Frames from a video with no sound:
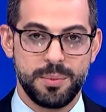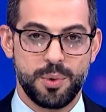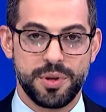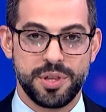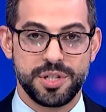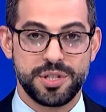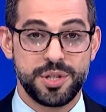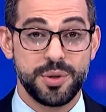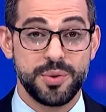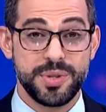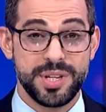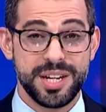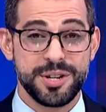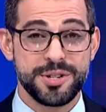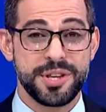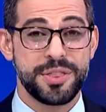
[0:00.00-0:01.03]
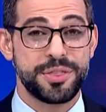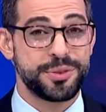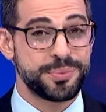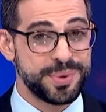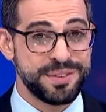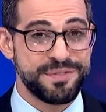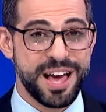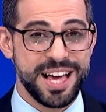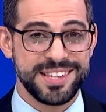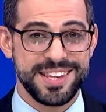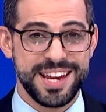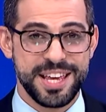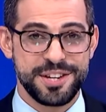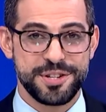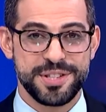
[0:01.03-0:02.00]
More than 2 years and 3
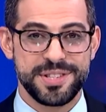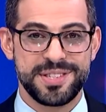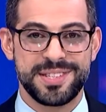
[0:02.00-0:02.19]
vaccinations